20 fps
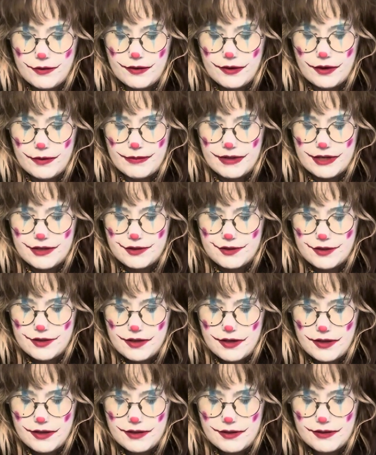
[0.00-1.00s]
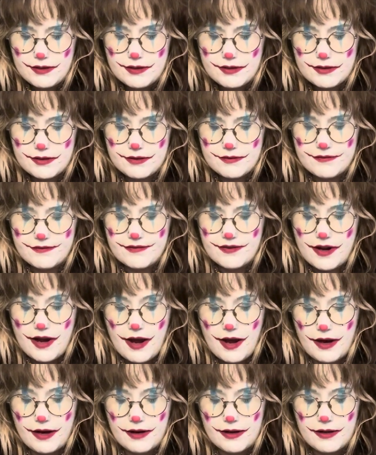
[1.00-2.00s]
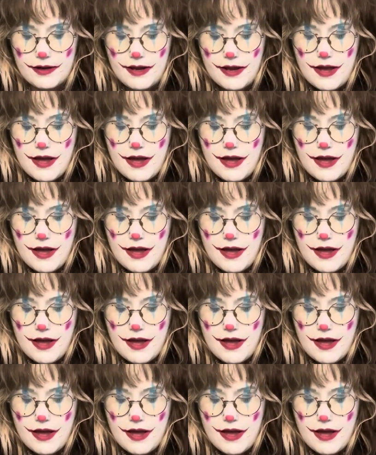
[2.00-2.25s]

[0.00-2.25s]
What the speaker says: It'll be just fine.